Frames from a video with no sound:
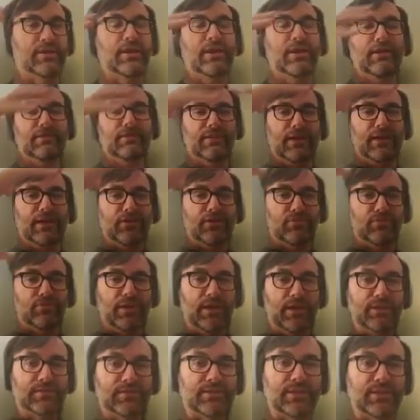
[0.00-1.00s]
that
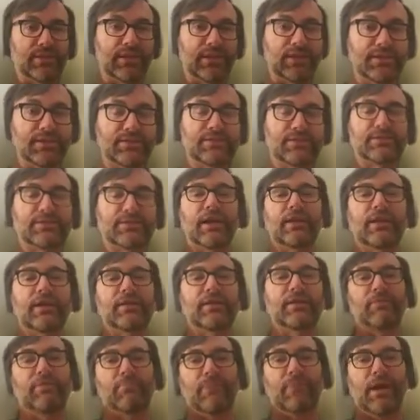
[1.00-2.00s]
creates the inside of a
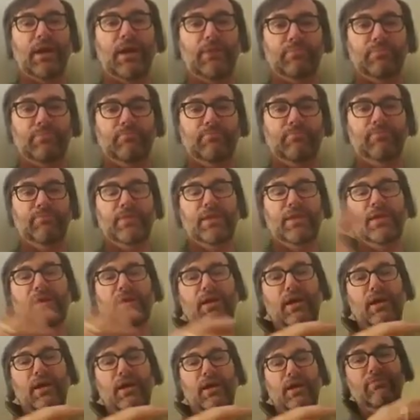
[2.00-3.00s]
map
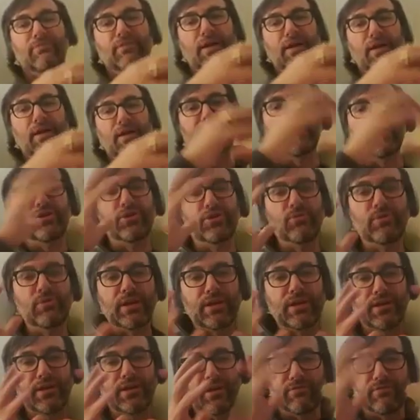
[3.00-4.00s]
of the unit
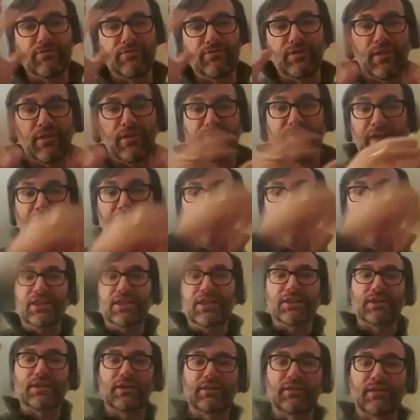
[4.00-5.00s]
of
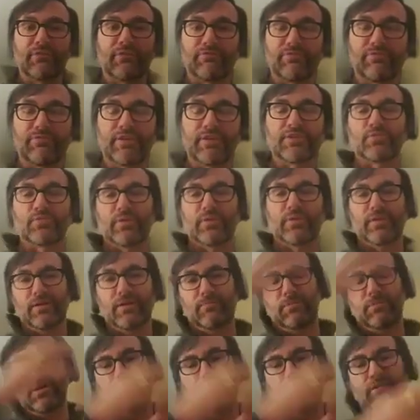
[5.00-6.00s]
anything that fits within a
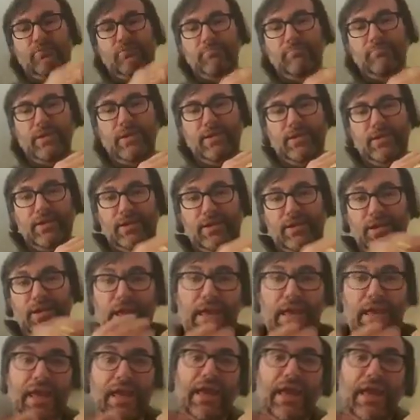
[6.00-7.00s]
Markov blanket,
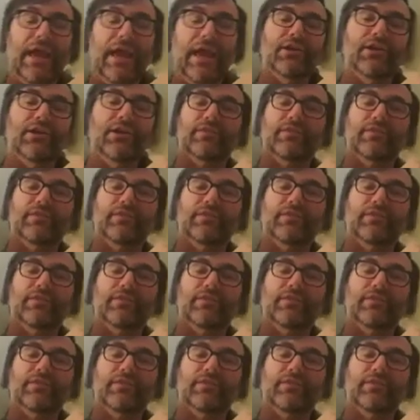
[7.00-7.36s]
and on the